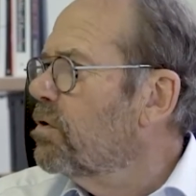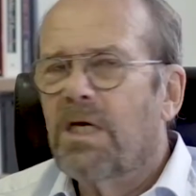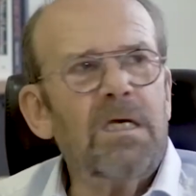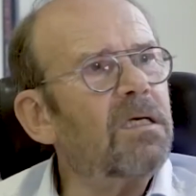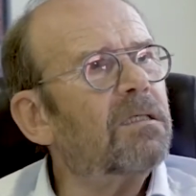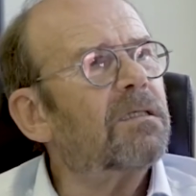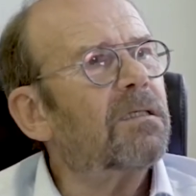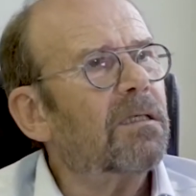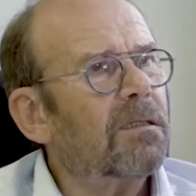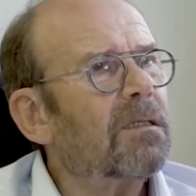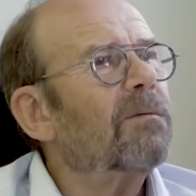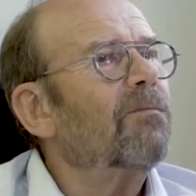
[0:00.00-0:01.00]
I love to
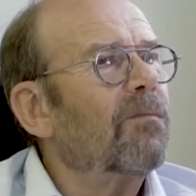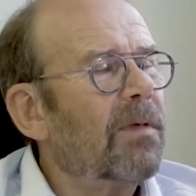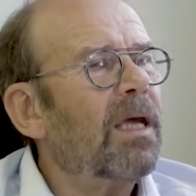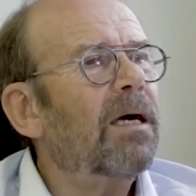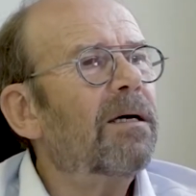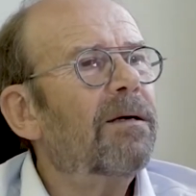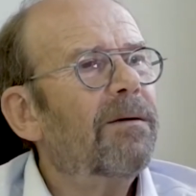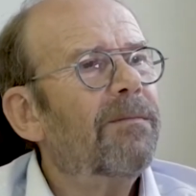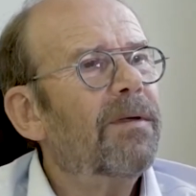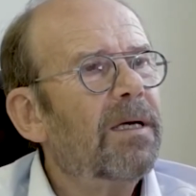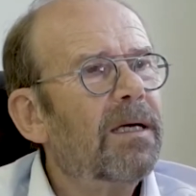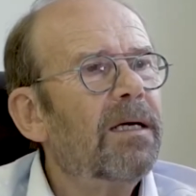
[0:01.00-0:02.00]
listen to
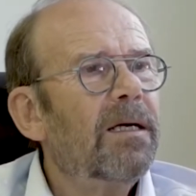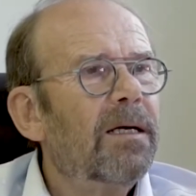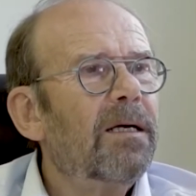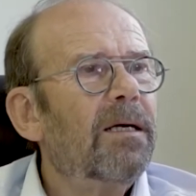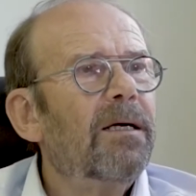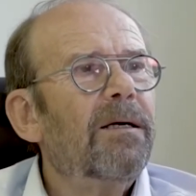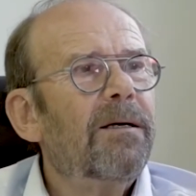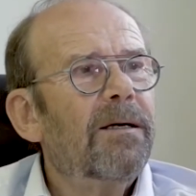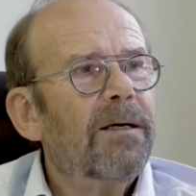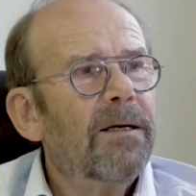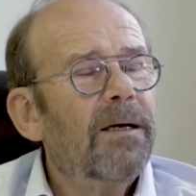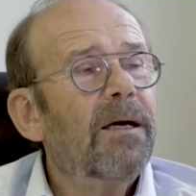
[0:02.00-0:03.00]
Greek,
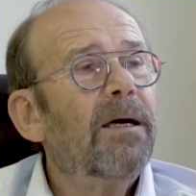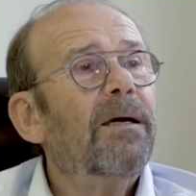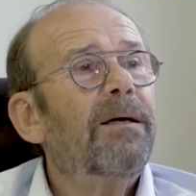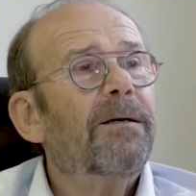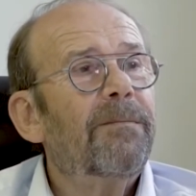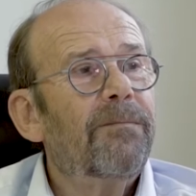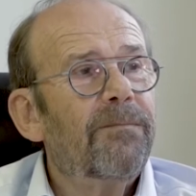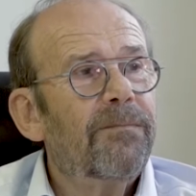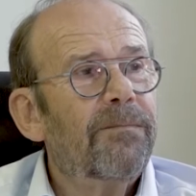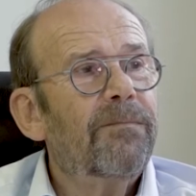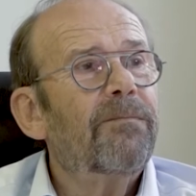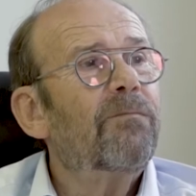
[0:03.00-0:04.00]
English,
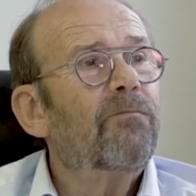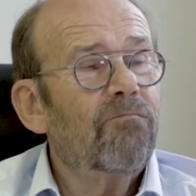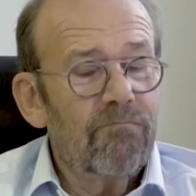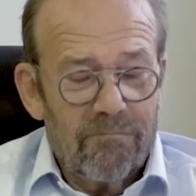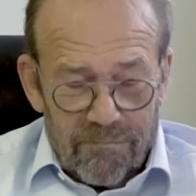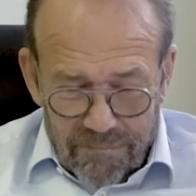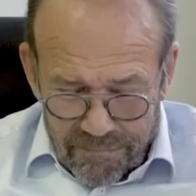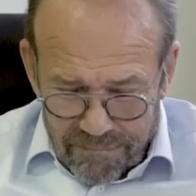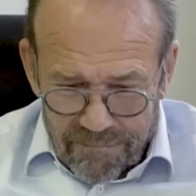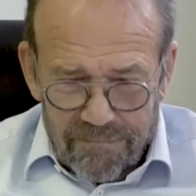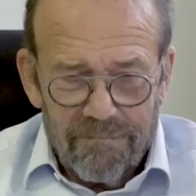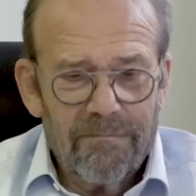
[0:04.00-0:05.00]
Italian.
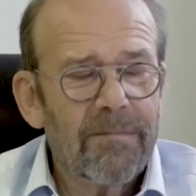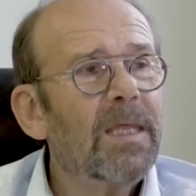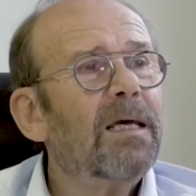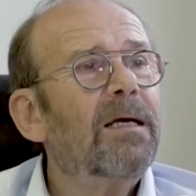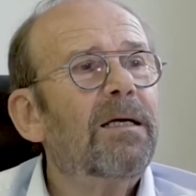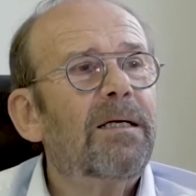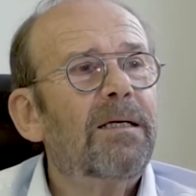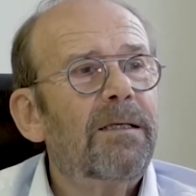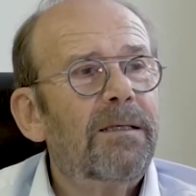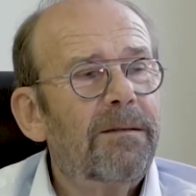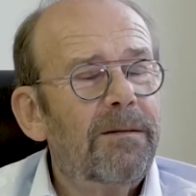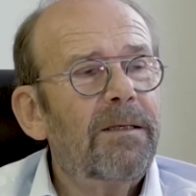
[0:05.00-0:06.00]
That's the way it
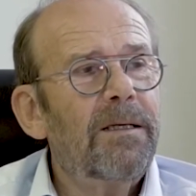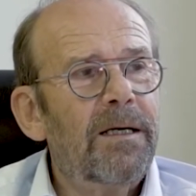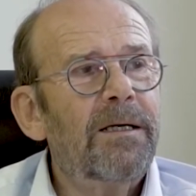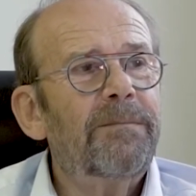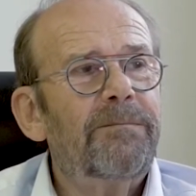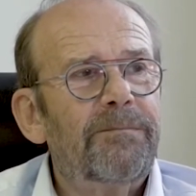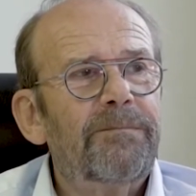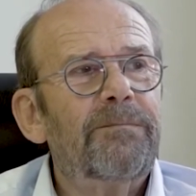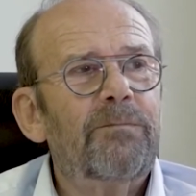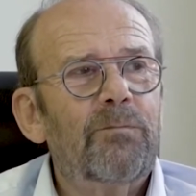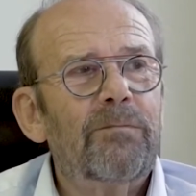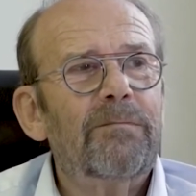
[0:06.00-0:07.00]
is, and it's
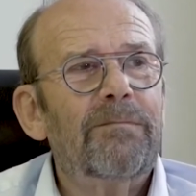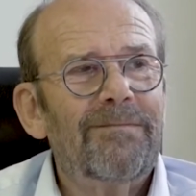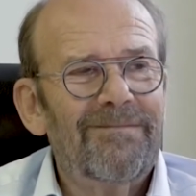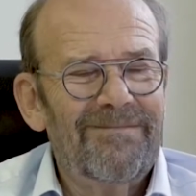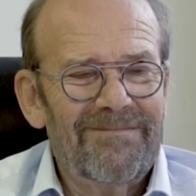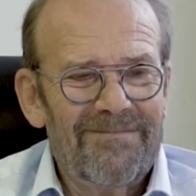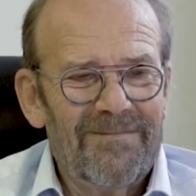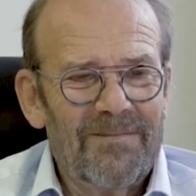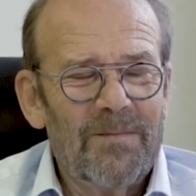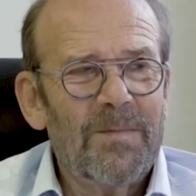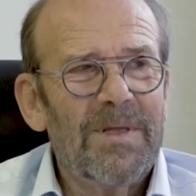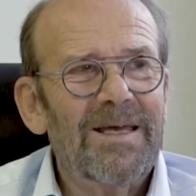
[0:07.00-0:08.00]
beautiful as
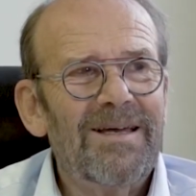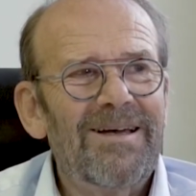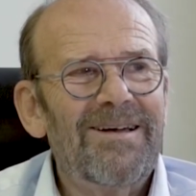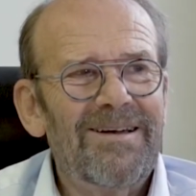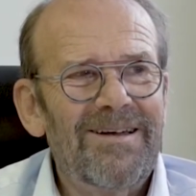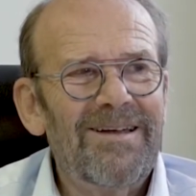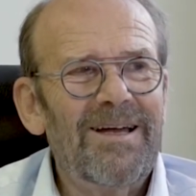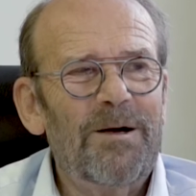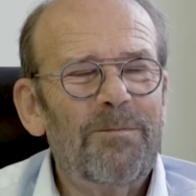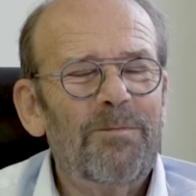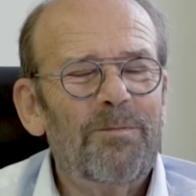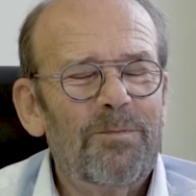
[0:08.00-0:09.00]
it is. So
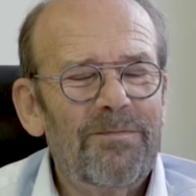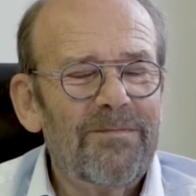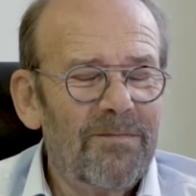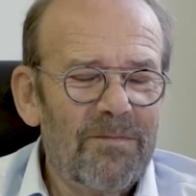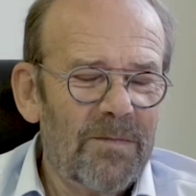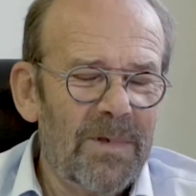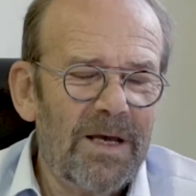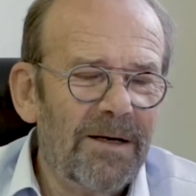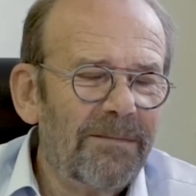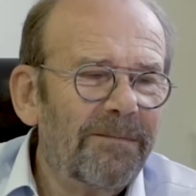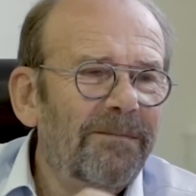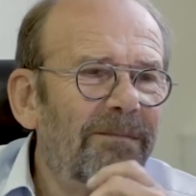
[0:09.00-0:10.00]
I wouldn't
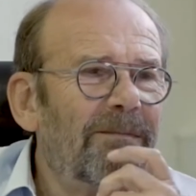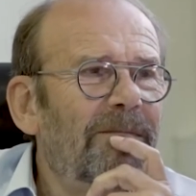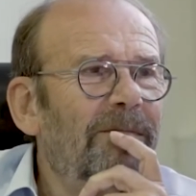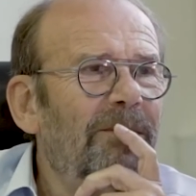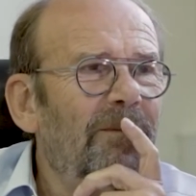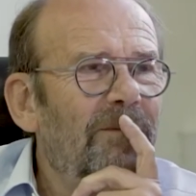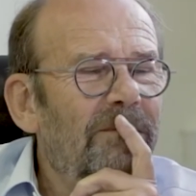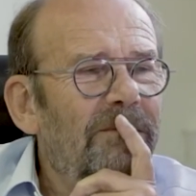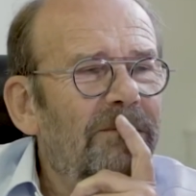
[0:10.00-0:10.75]
worry about that.